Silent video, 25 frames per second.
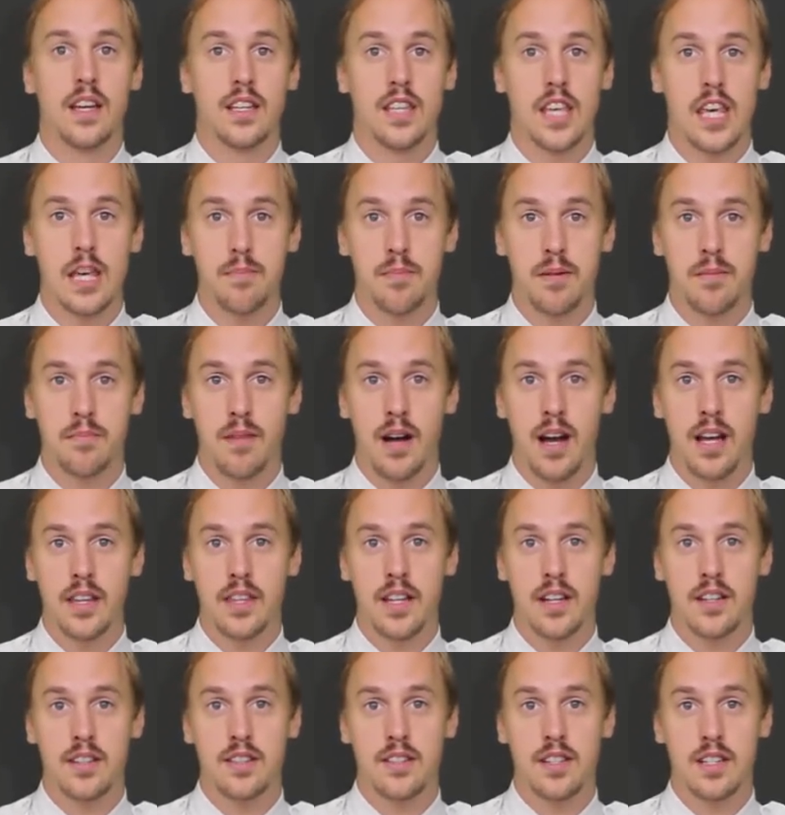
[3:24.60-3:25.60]
Keep in mind
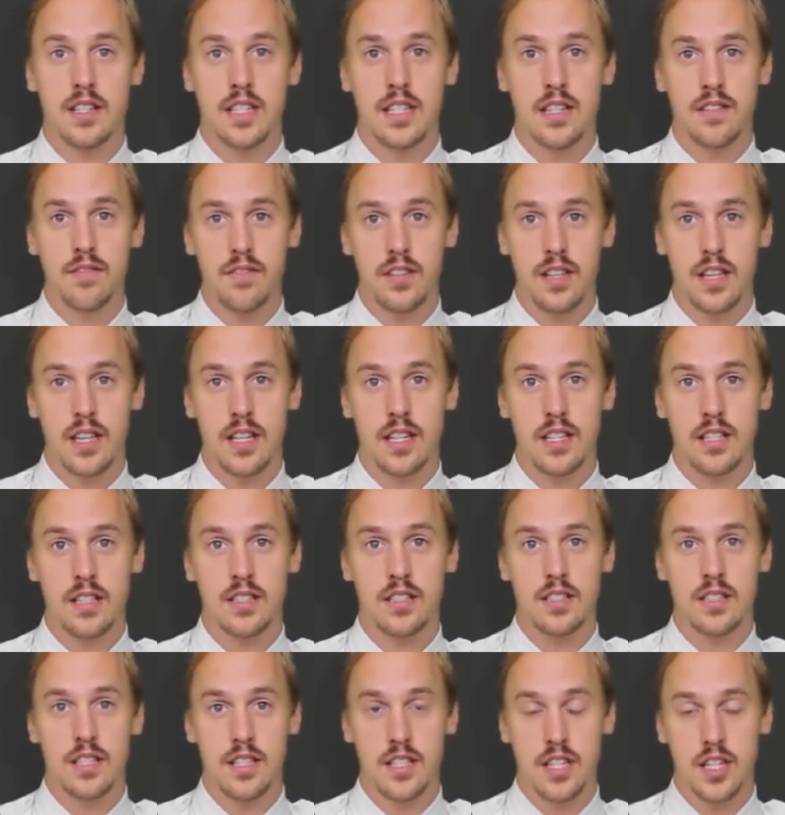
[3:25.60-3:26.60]
that a
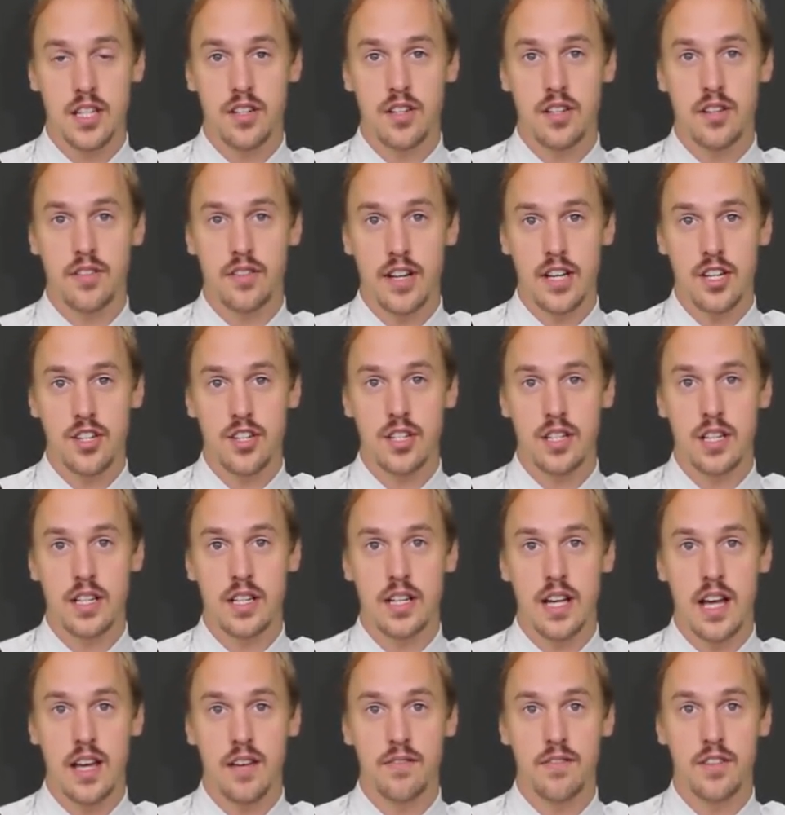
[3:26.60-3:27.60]
significant deterioration in
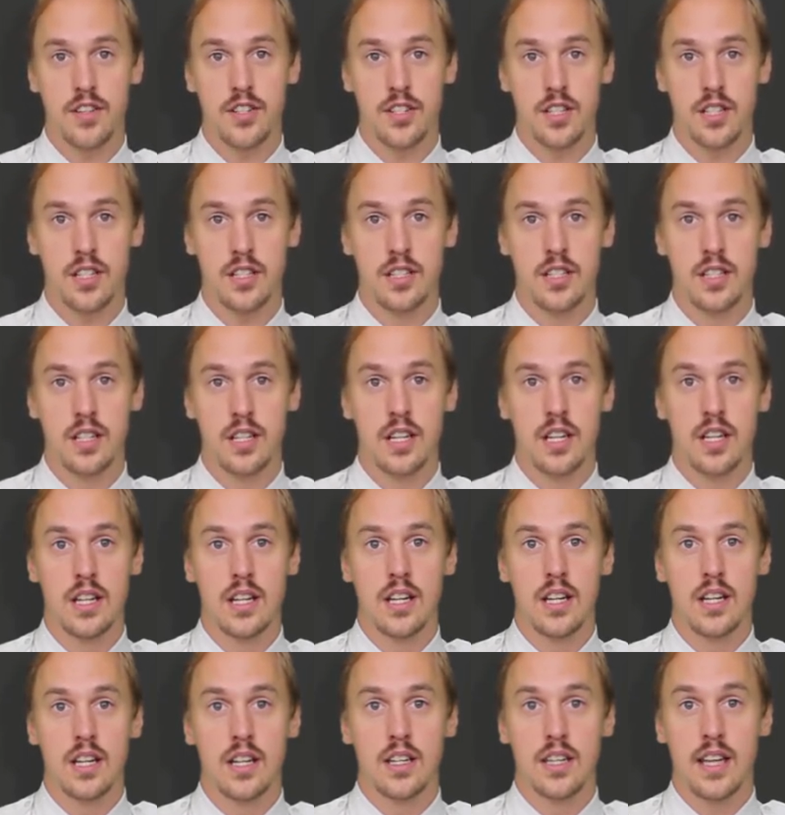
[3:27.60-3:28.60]
night vision
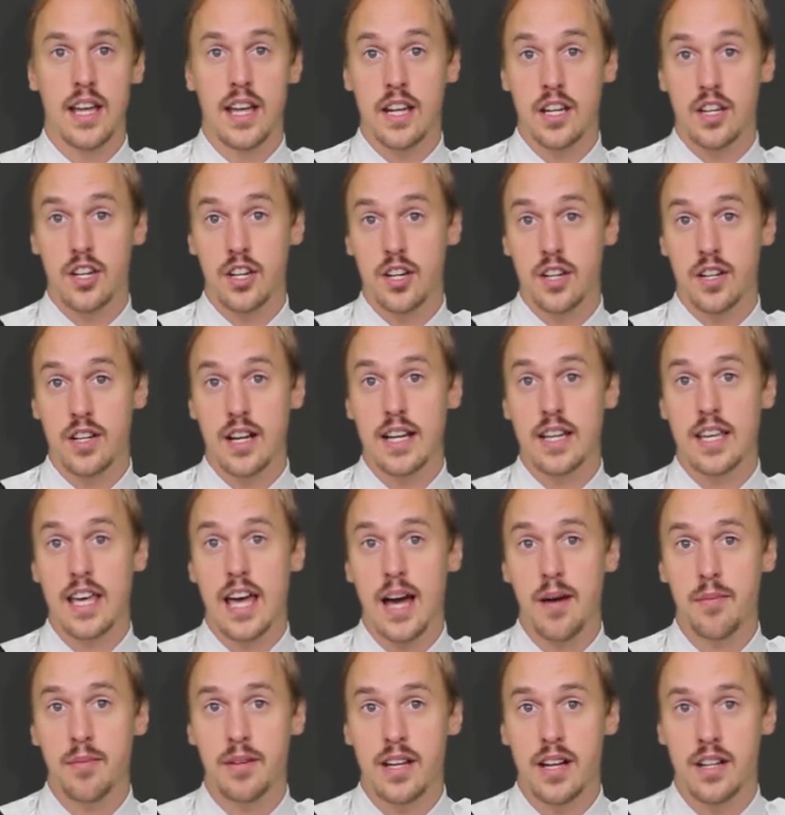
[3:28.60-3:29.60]
can occur at
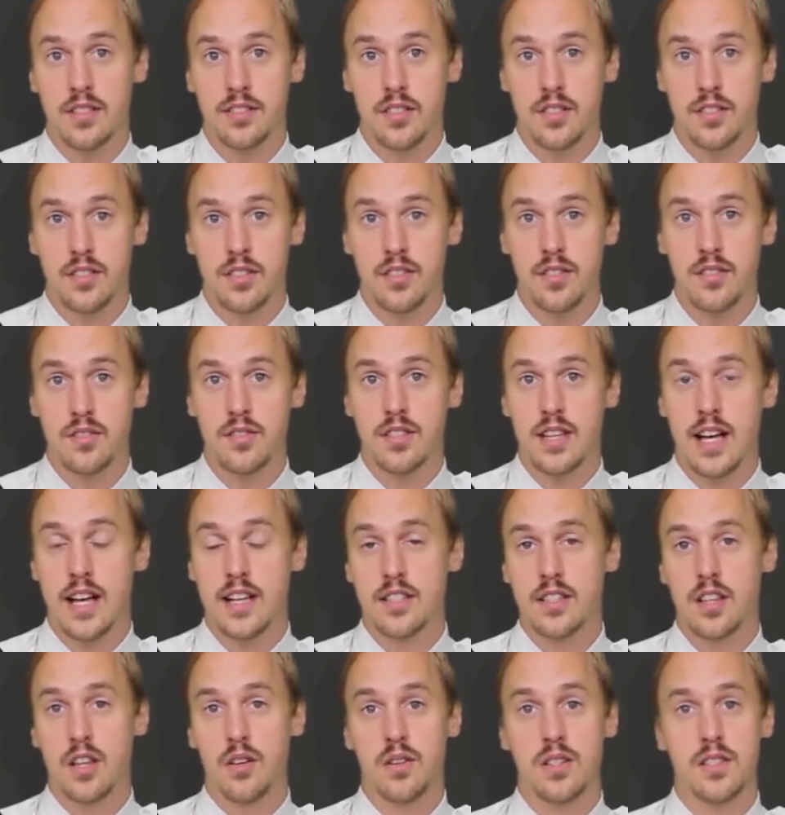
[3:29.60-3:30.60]
cabin altitudes
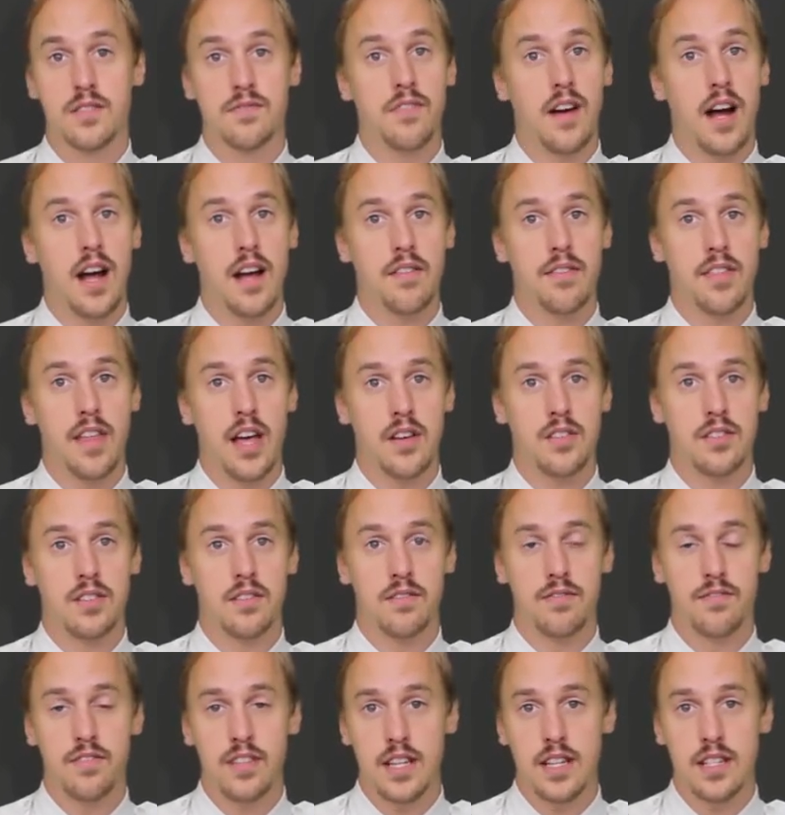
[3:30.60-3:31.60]
as low as 5,000
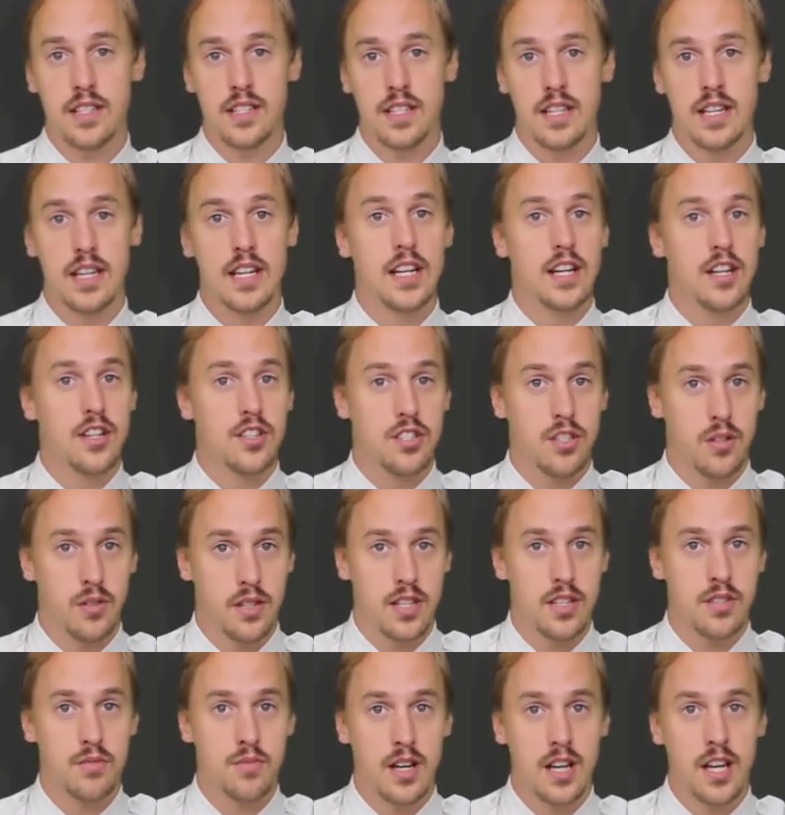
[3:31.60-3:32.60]
feet, so it
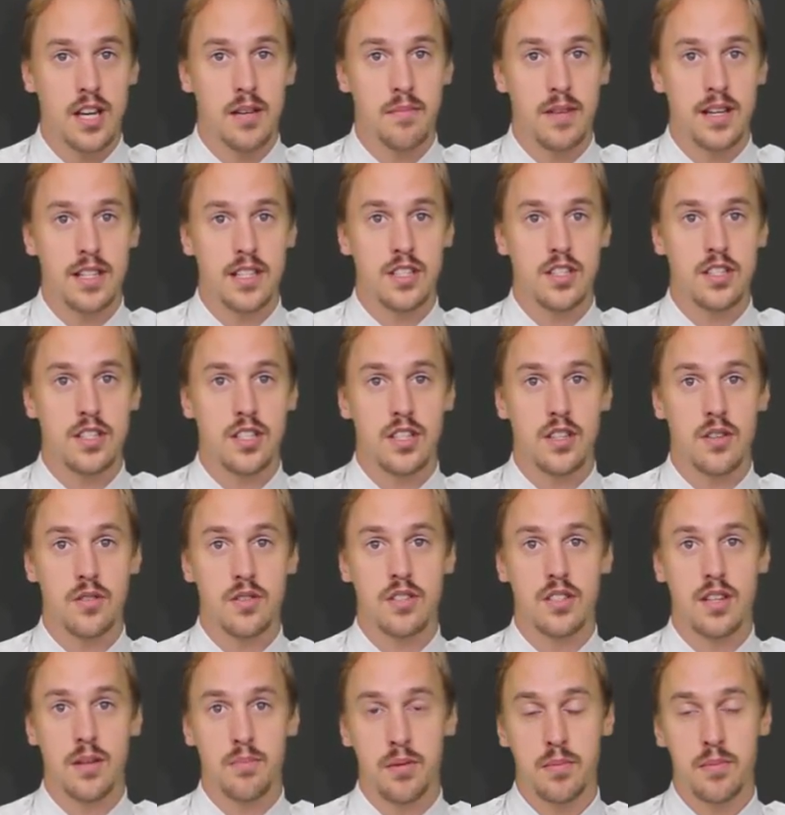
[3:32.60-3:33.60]
is recommended to
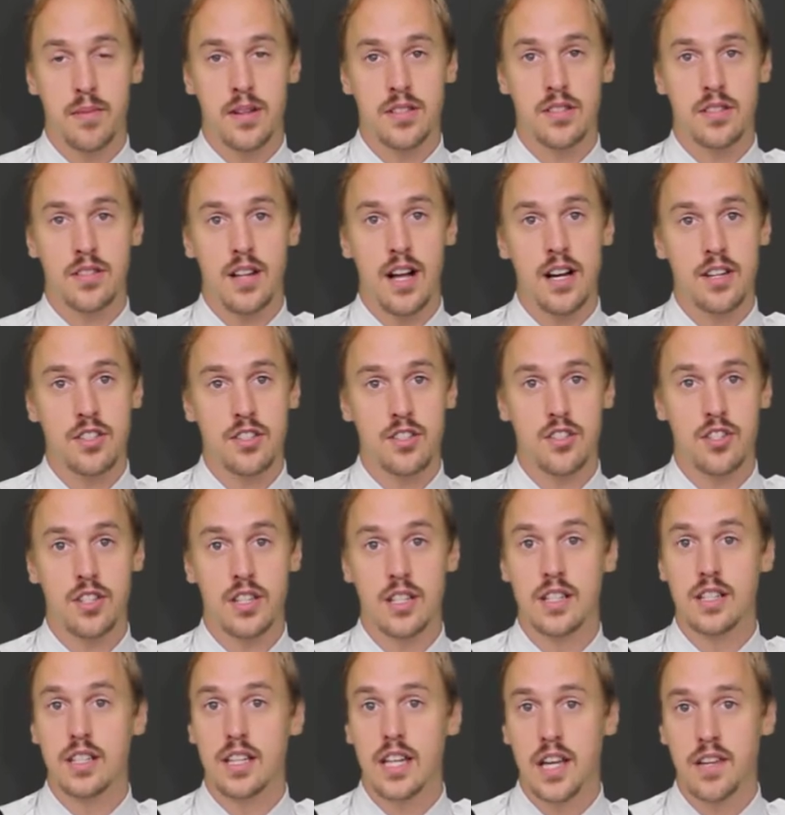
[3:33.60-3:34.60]
use supplemental
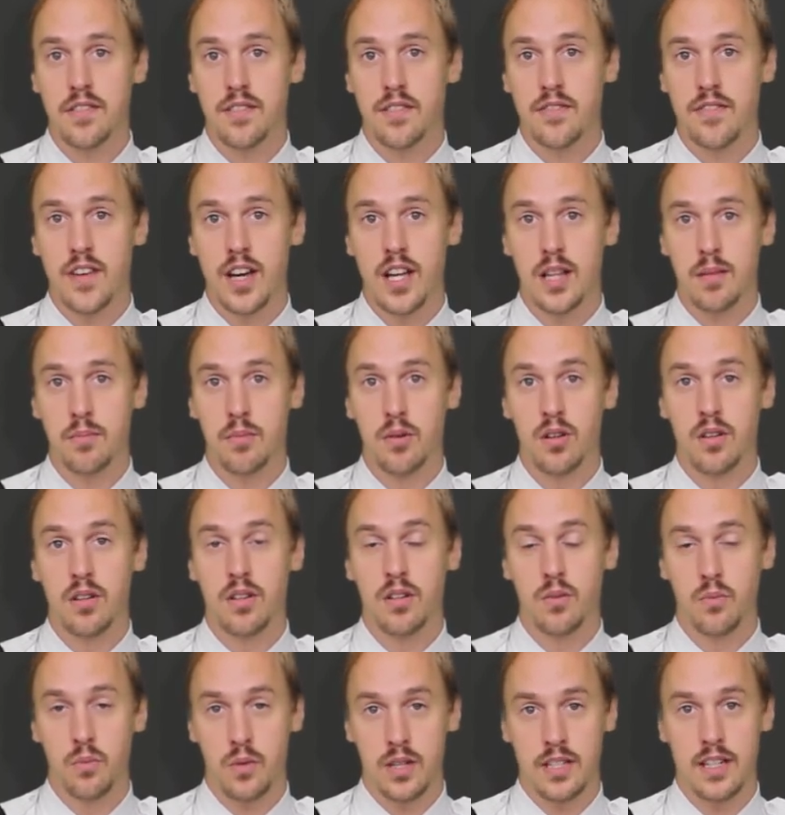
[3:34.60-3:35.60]
oxygen if available
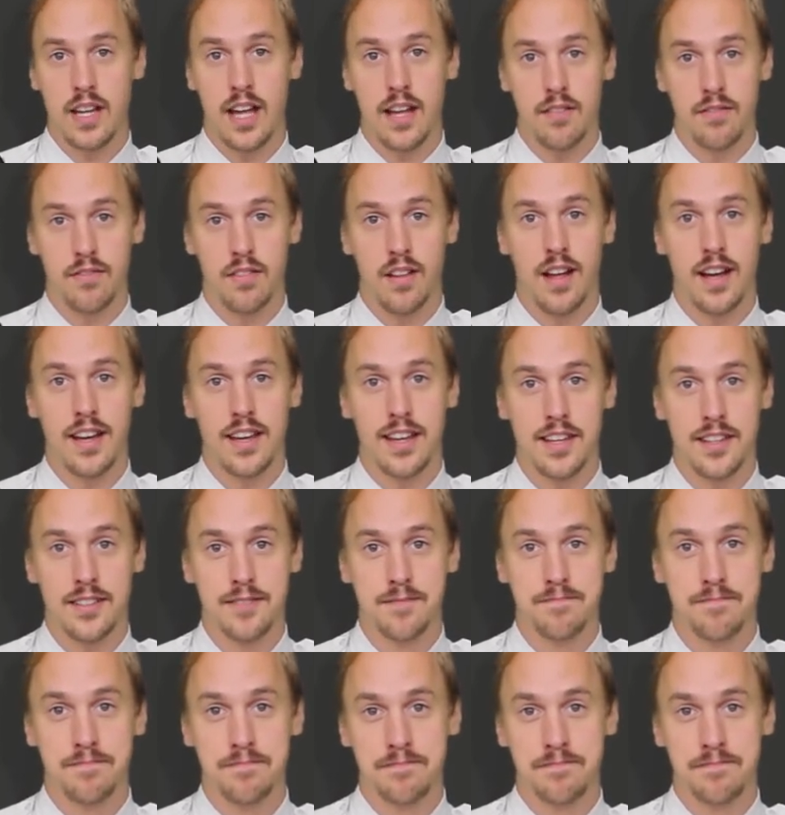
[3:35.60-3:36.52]
when night flying.